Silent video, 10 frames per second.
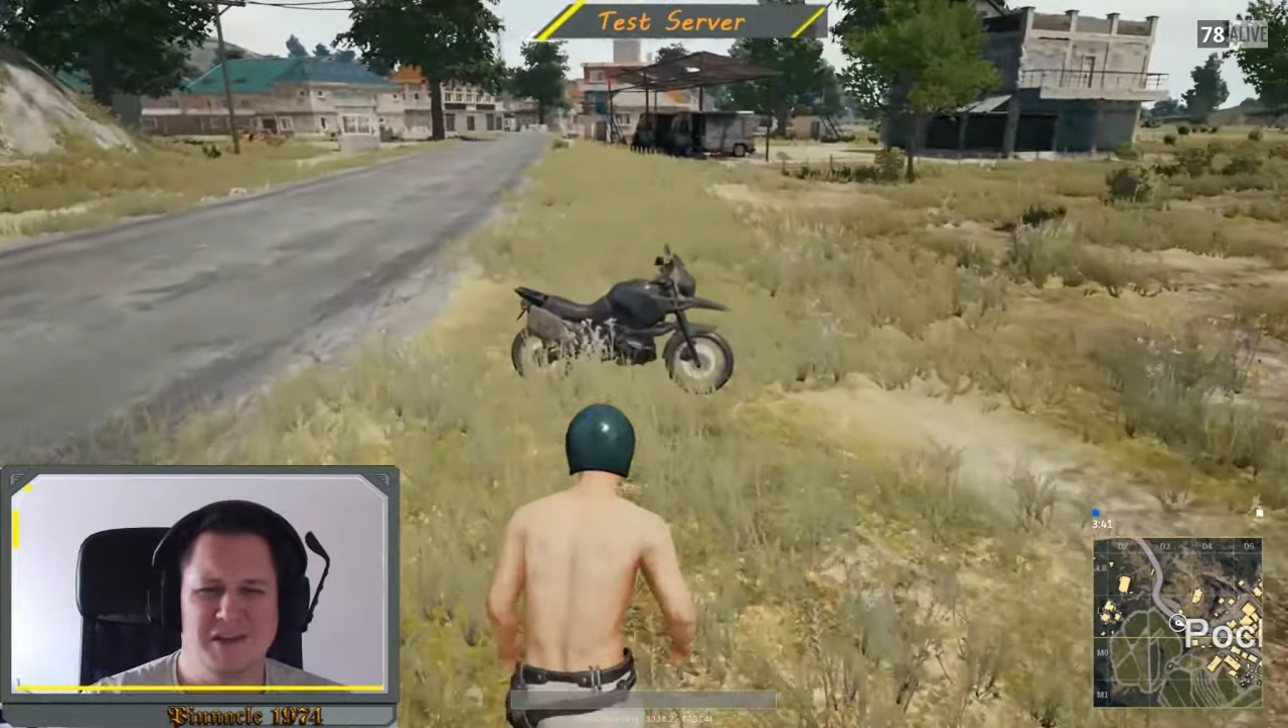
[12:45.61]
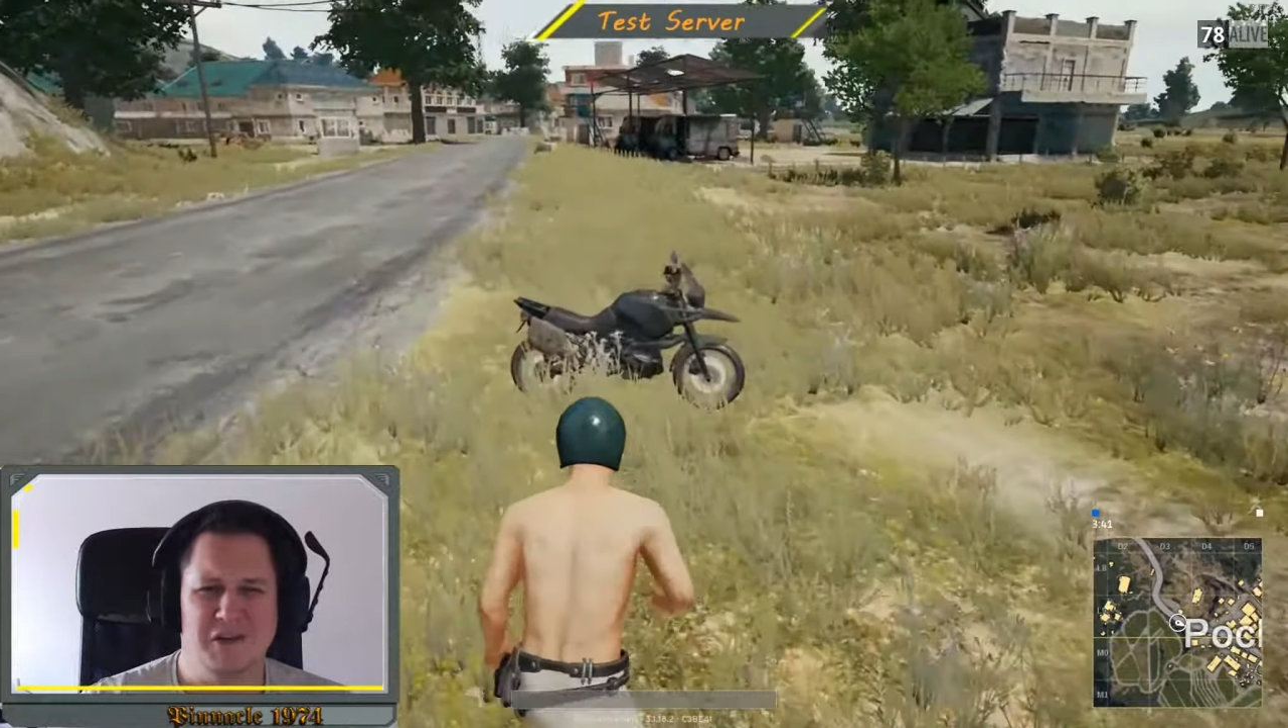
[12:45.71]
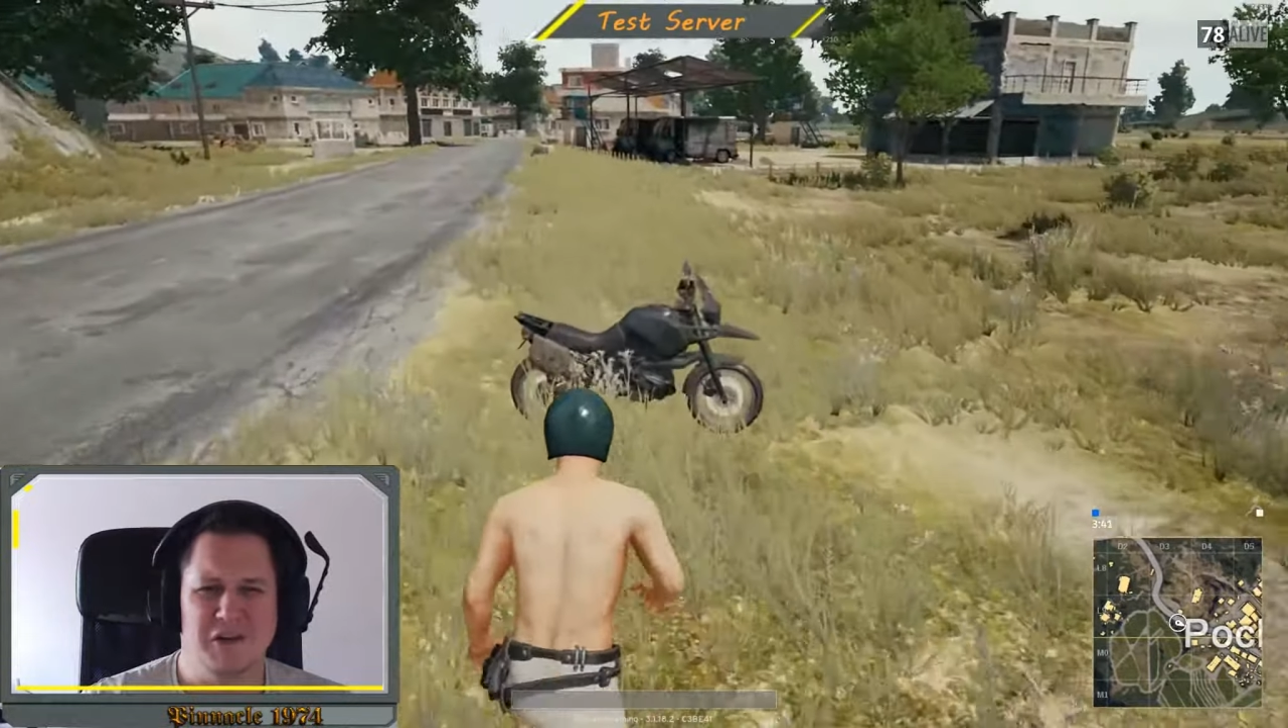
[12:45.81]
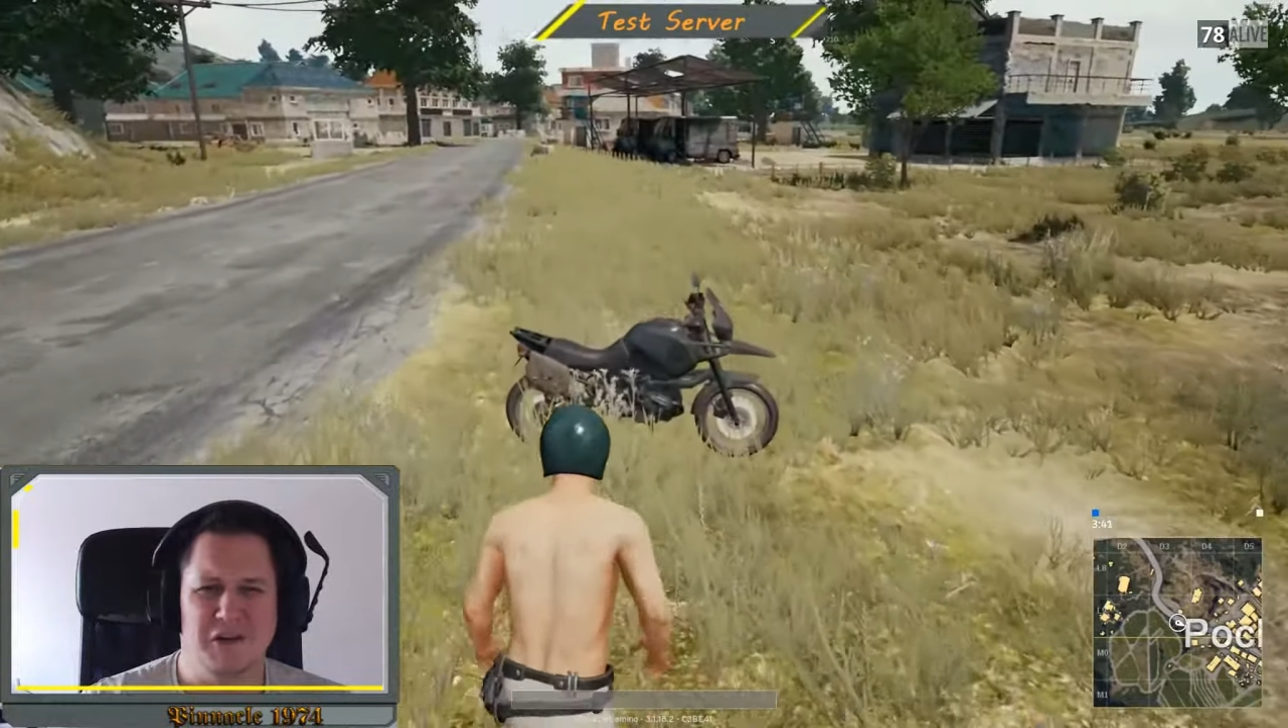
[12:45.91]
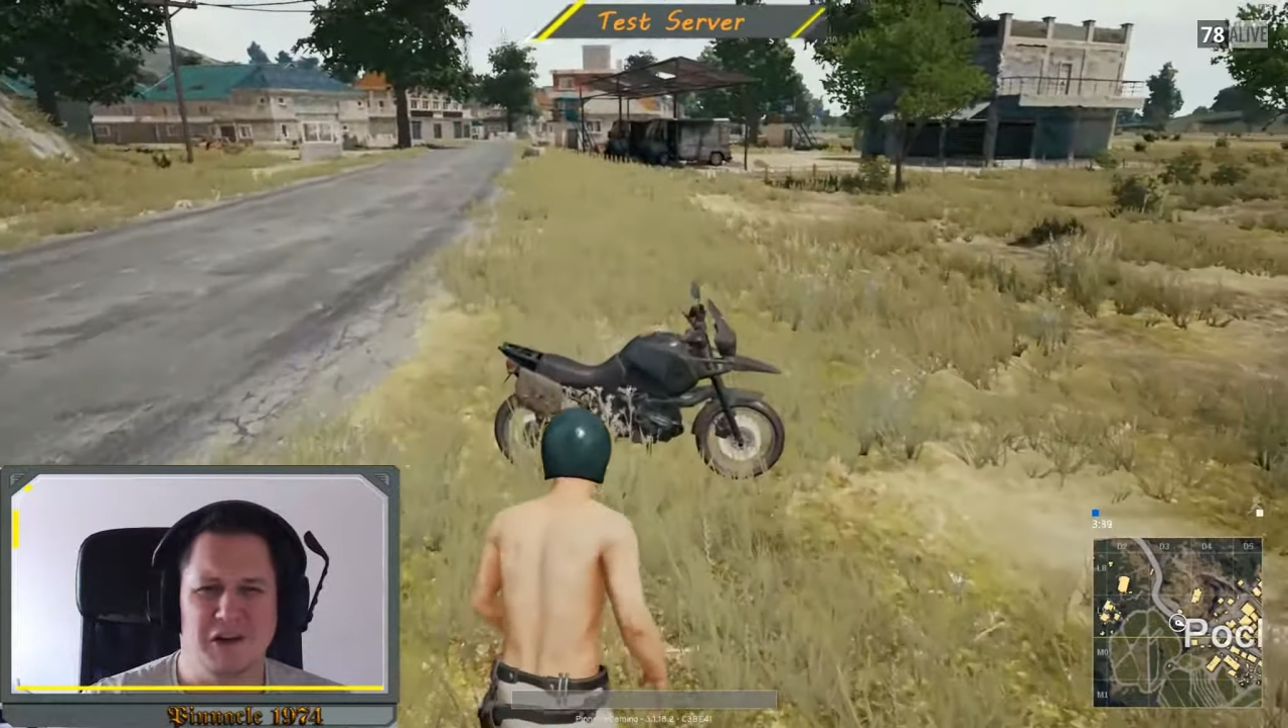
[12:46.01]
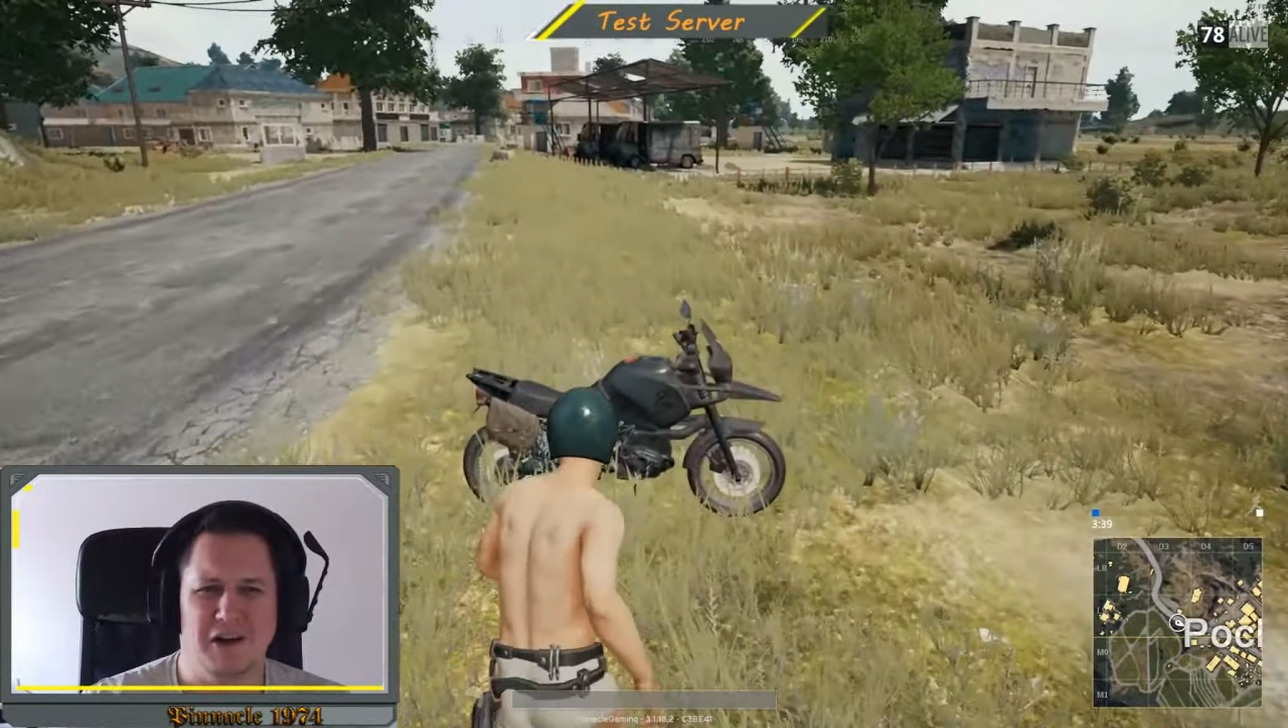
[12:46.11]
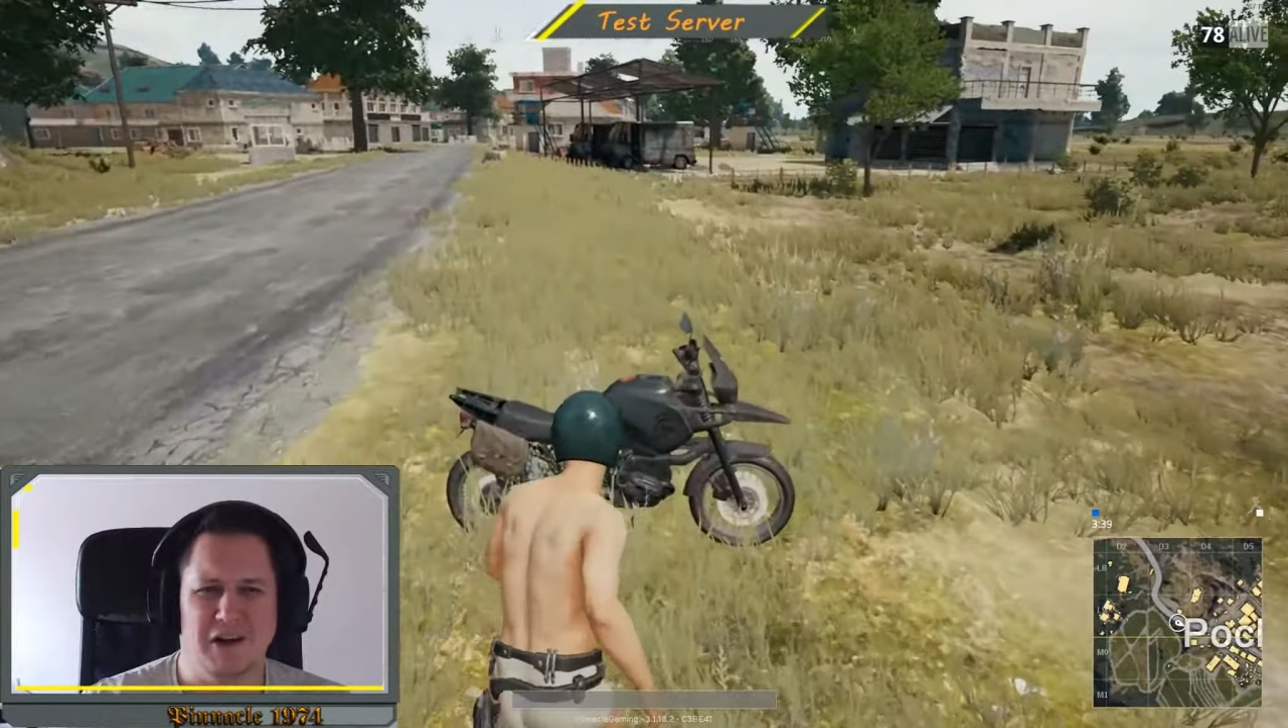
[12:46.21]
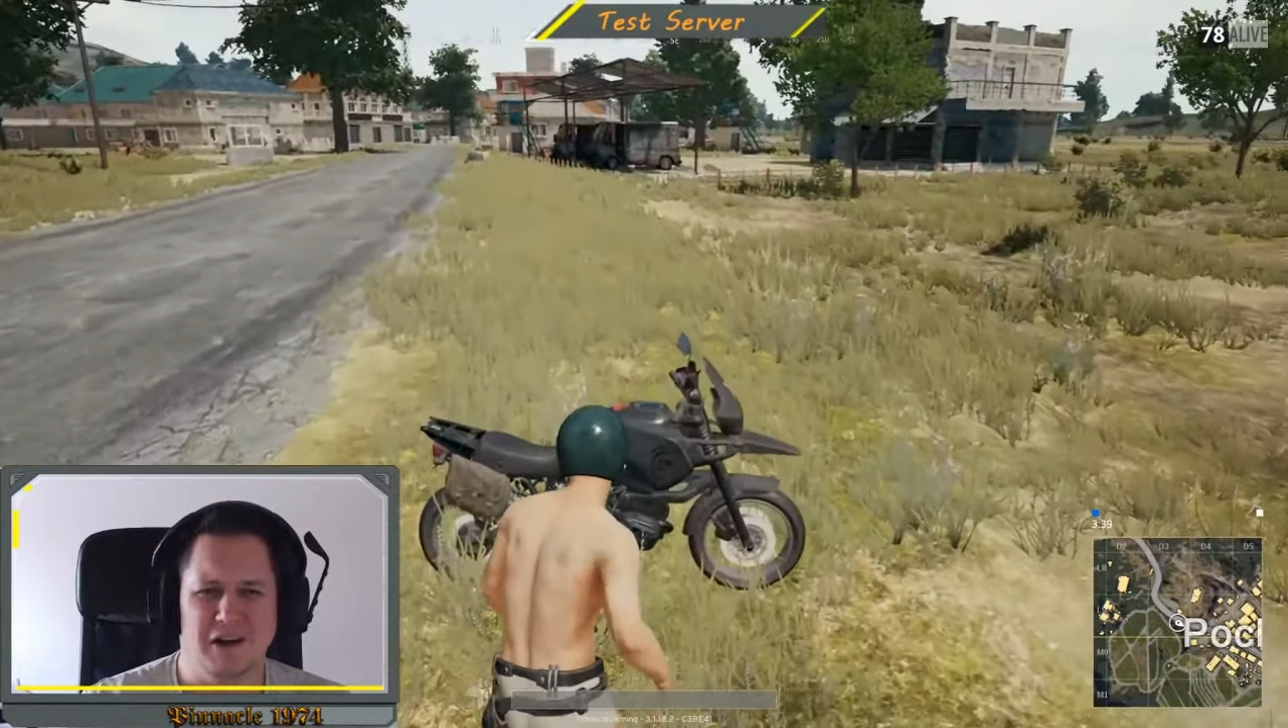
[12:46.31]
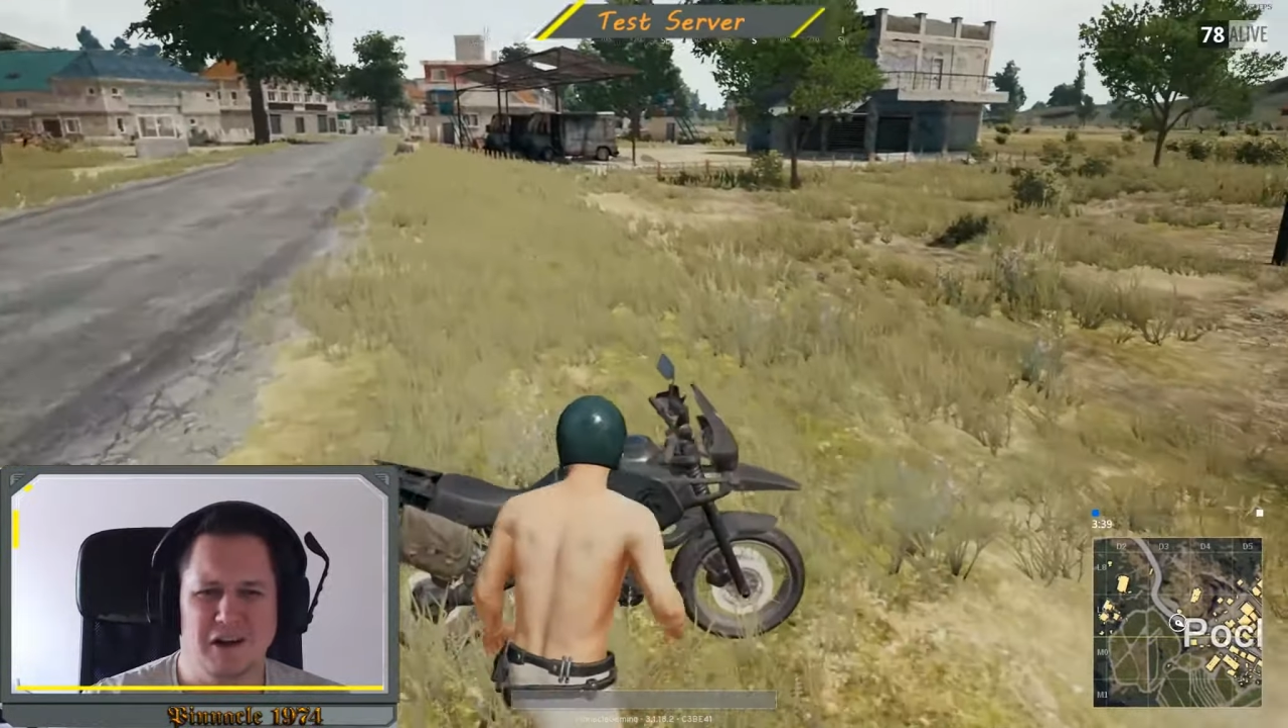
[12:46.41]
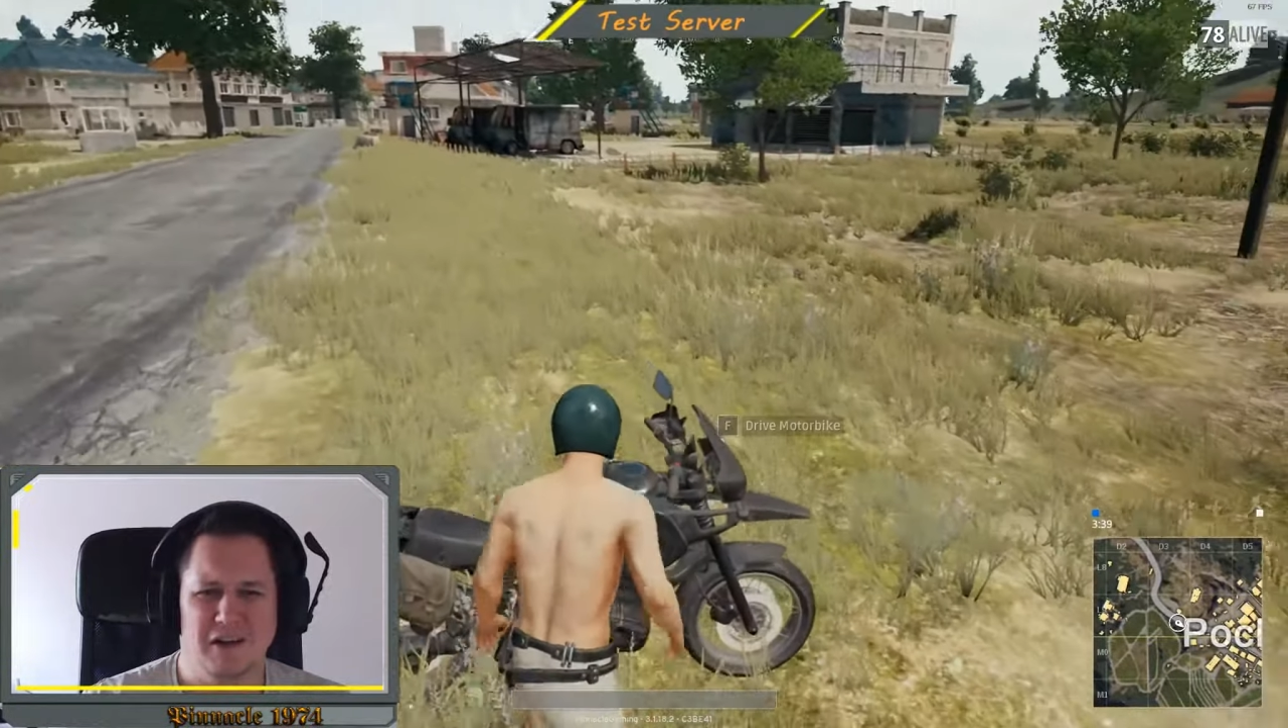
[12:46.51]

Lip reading: are...